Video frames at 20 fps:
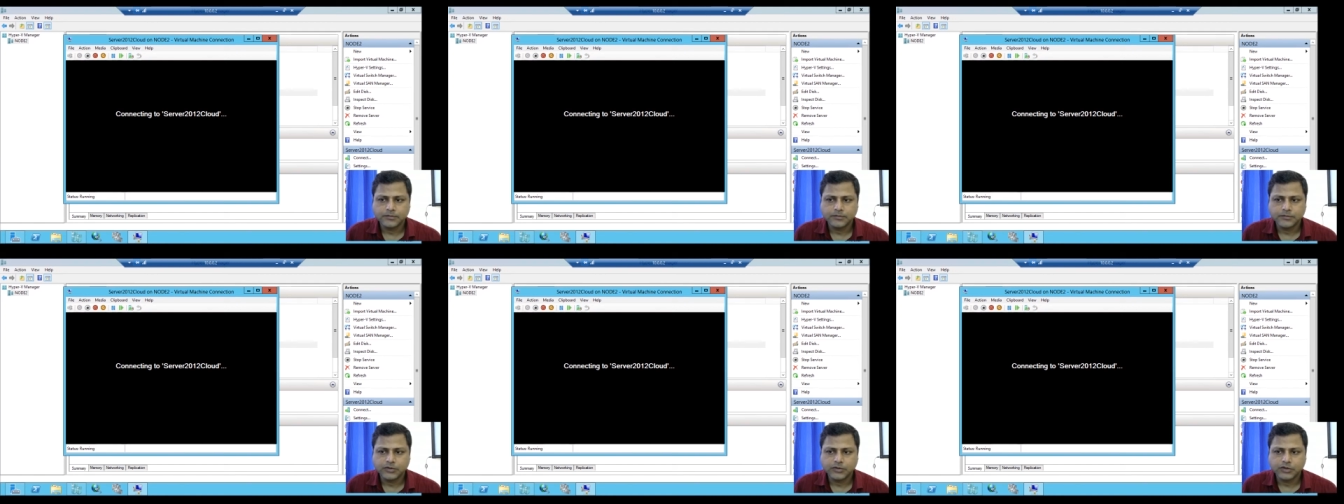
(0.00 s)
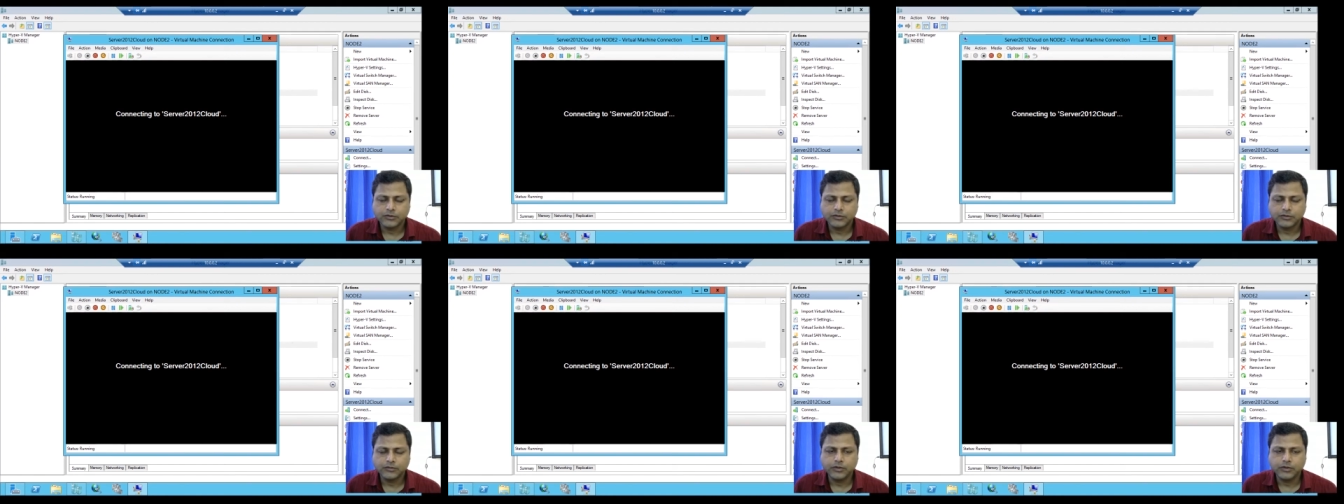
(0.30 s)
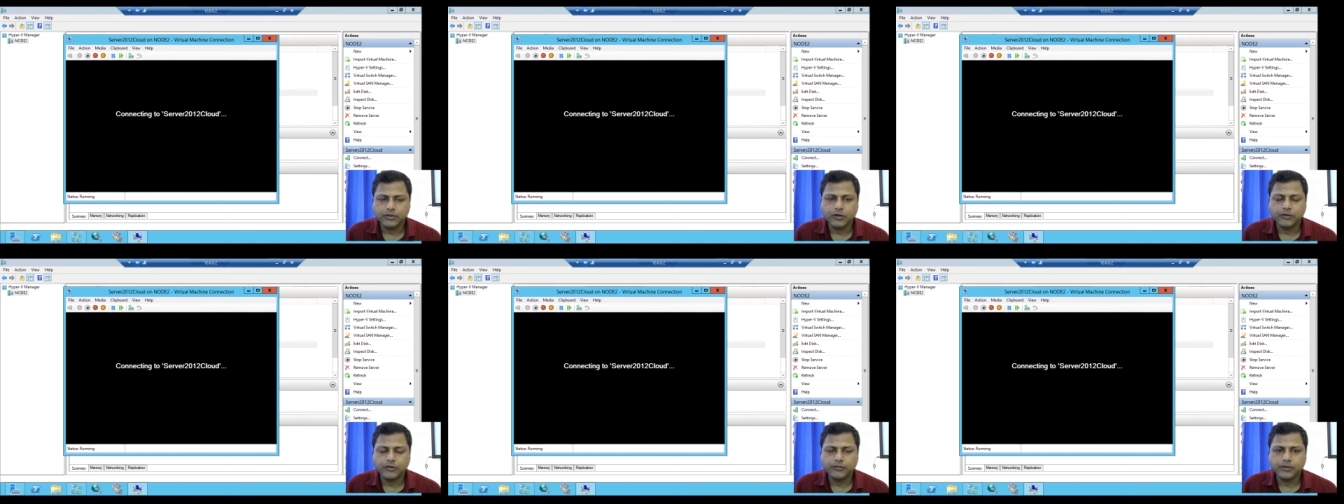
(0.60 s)
So we'll
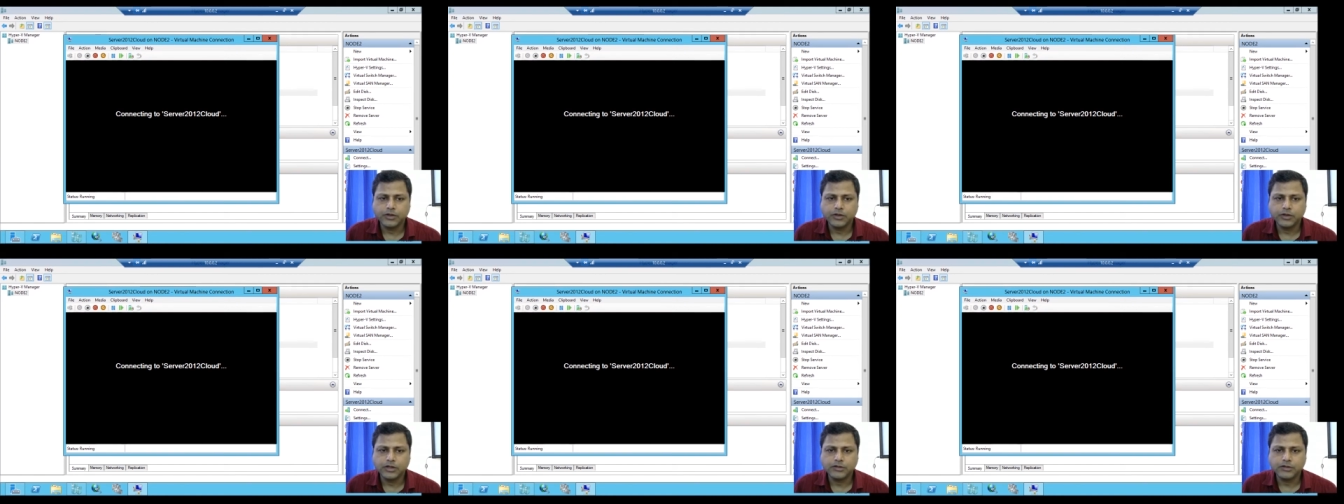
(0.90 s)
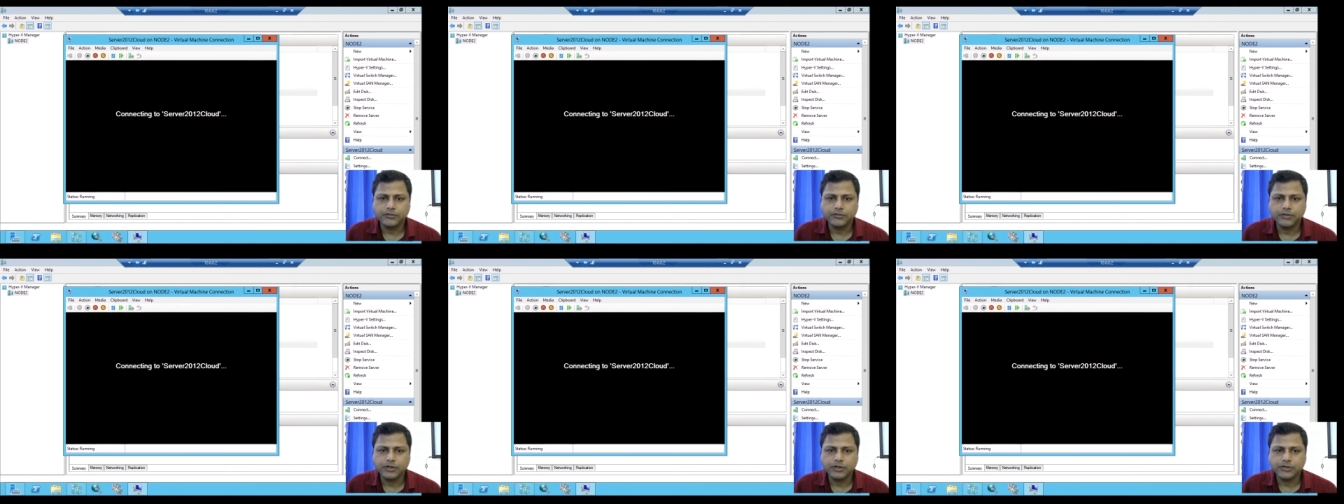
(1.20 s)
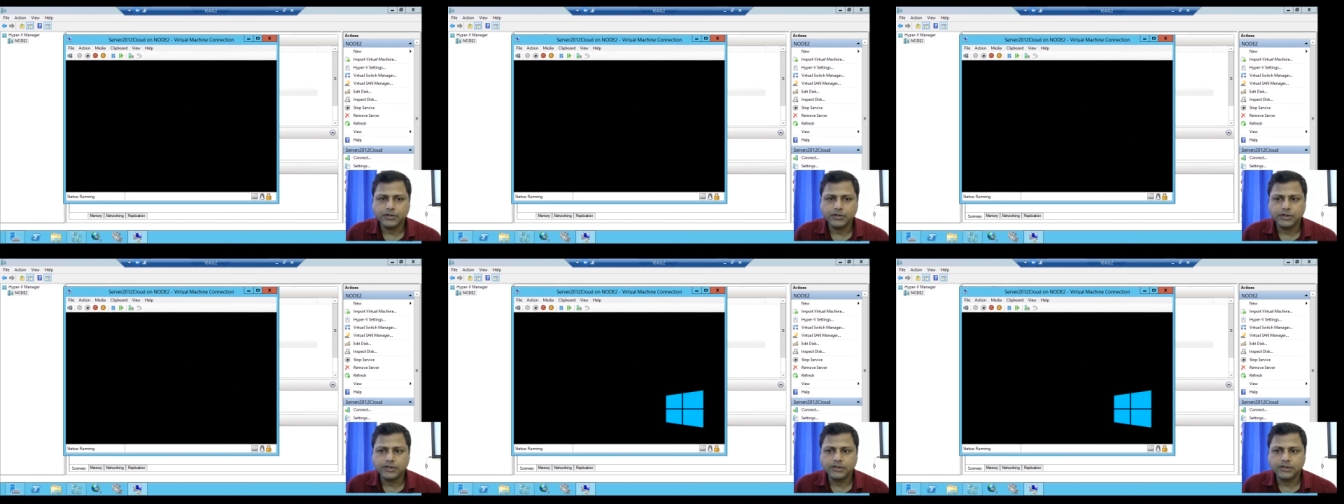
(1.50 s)
configure the
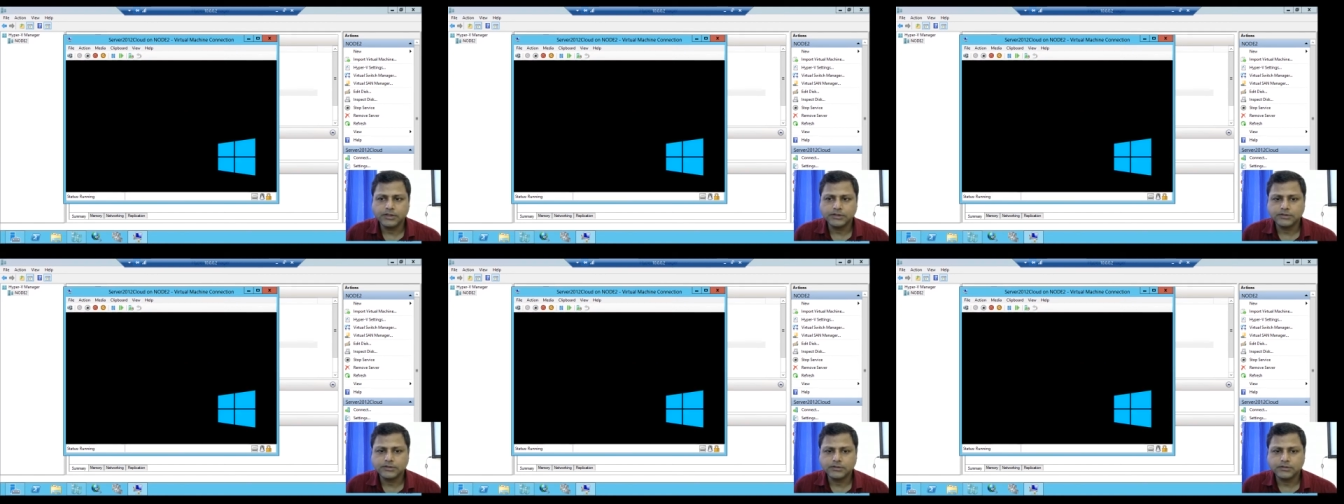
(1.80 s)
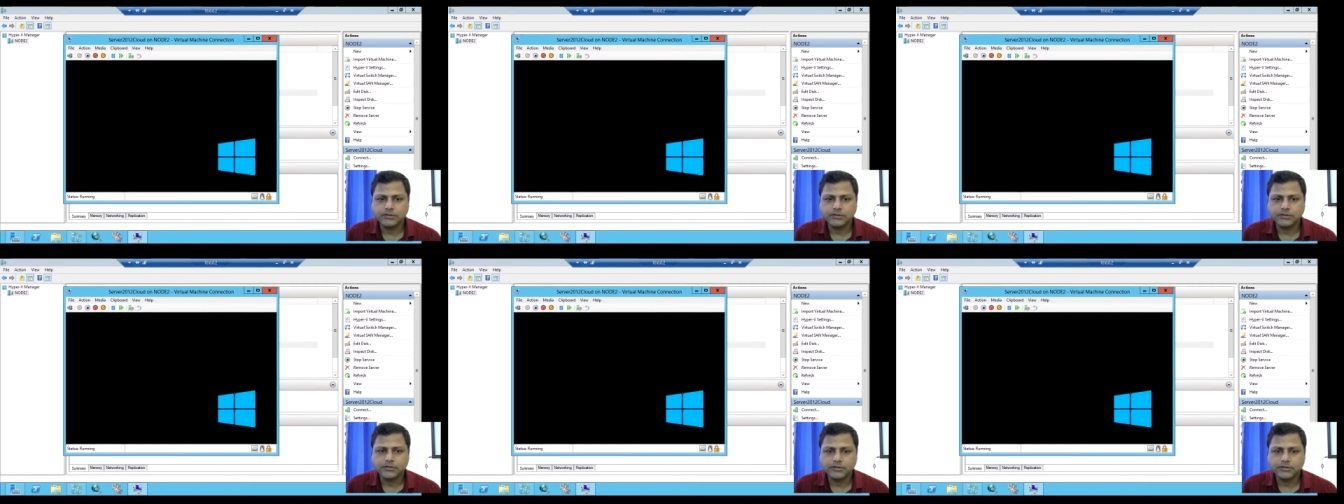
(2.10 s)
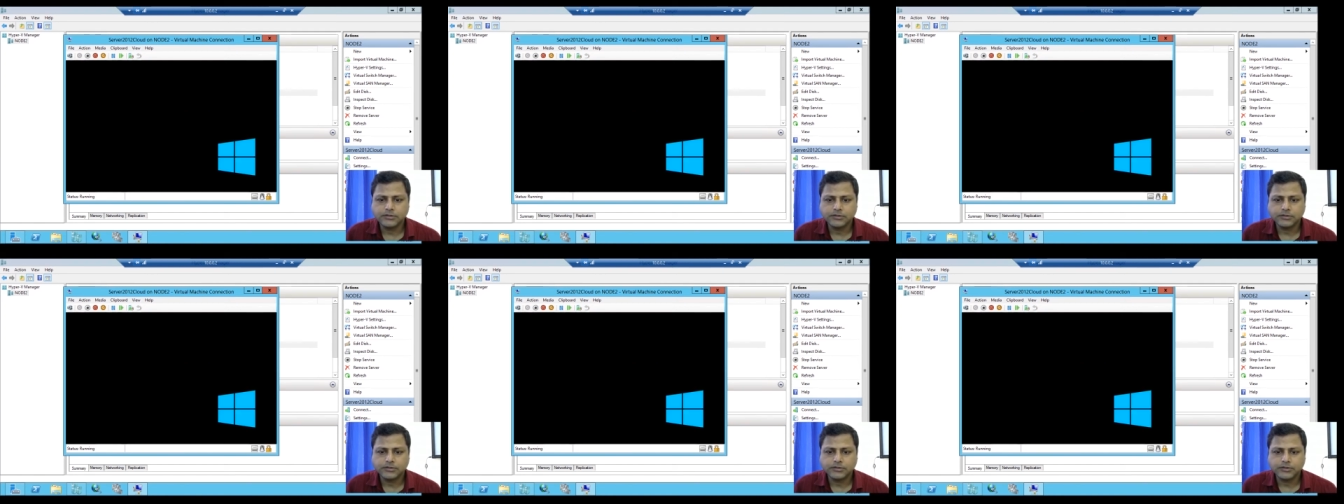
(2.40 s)
virtual disk.
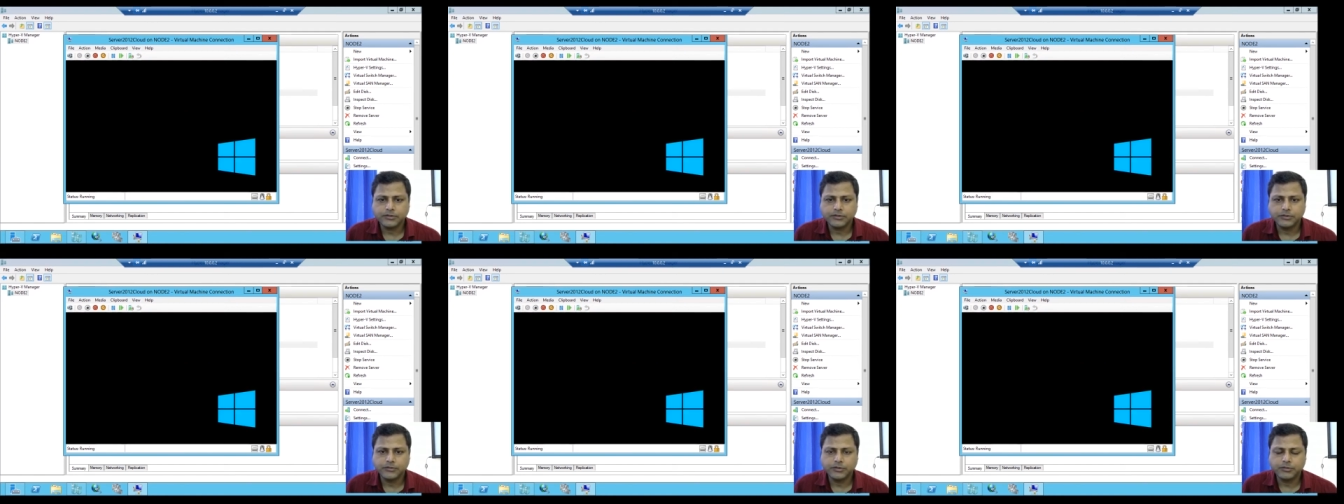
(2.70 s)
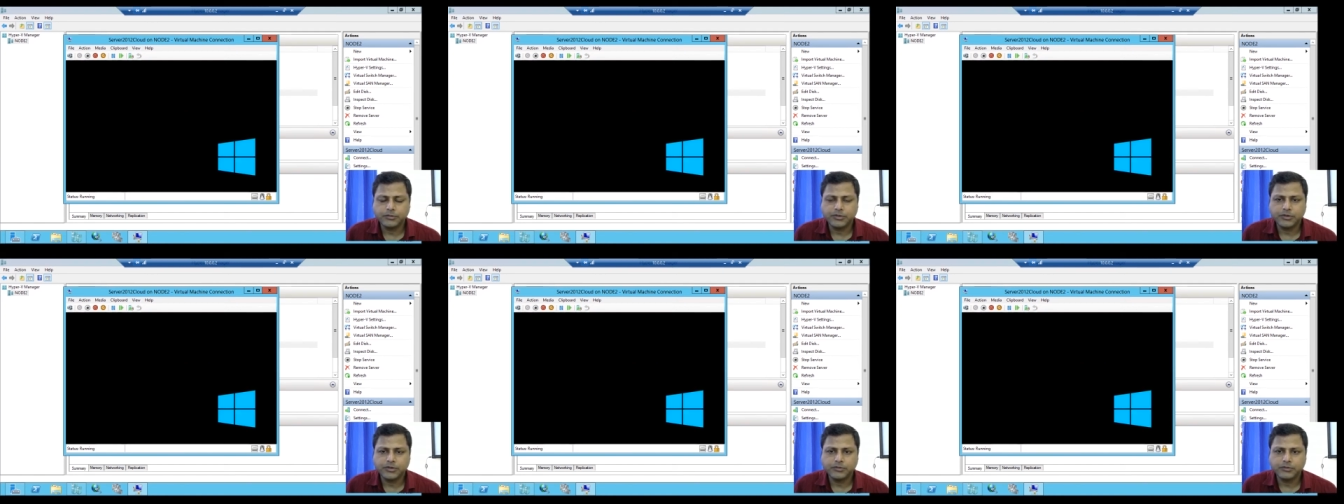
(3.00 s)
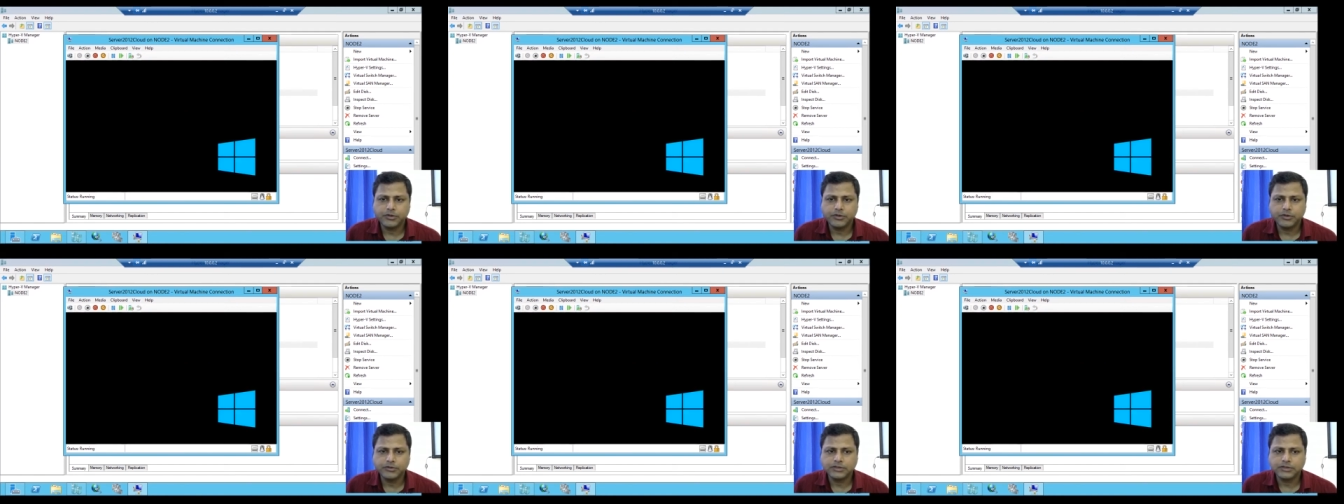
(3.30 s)
So you will be
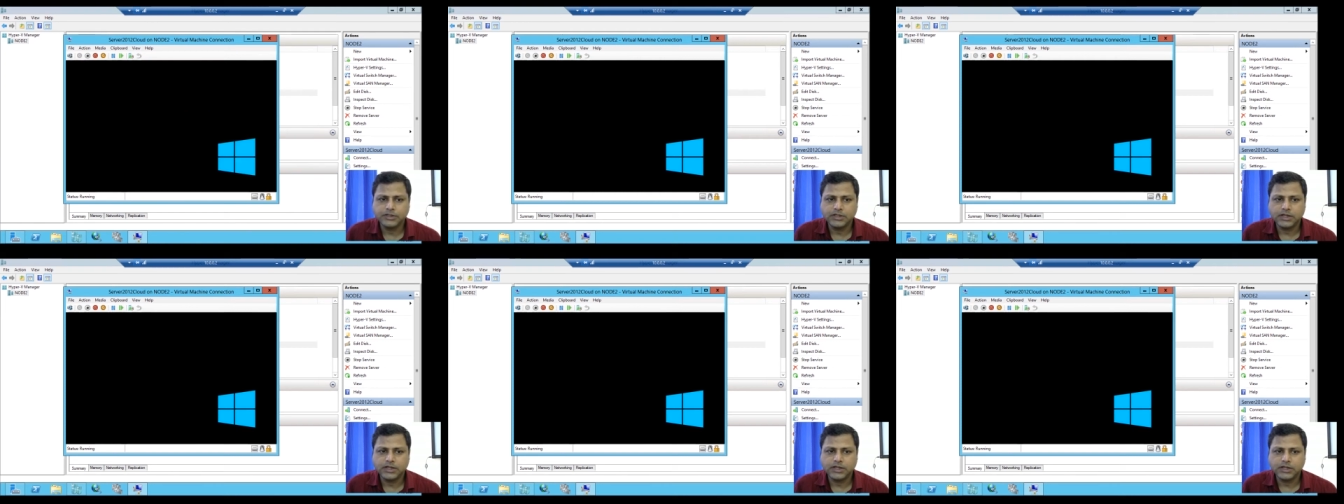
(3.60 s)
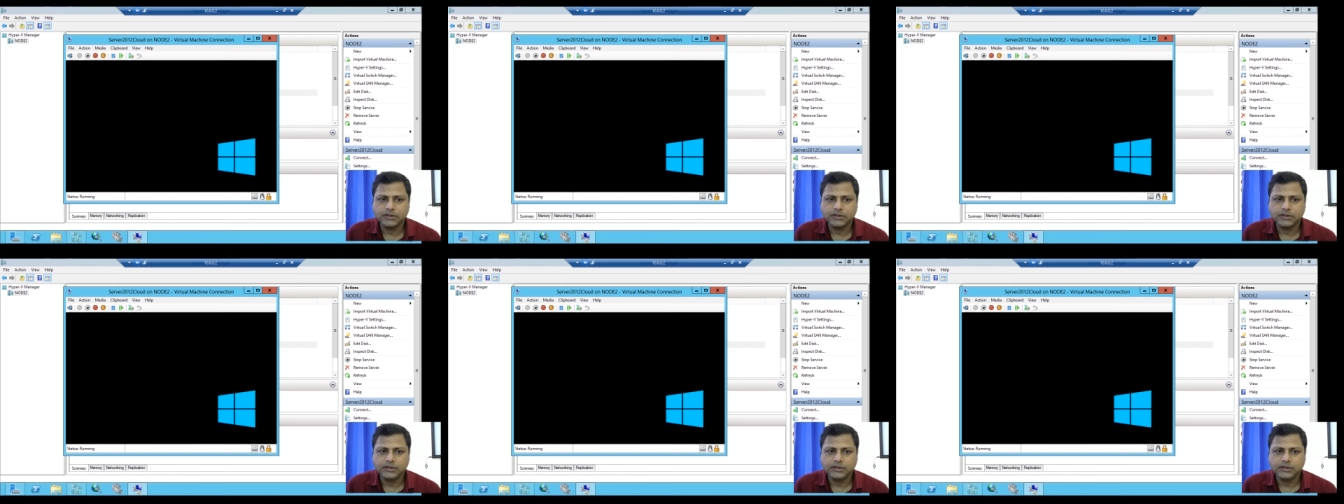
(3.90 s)
able to see that the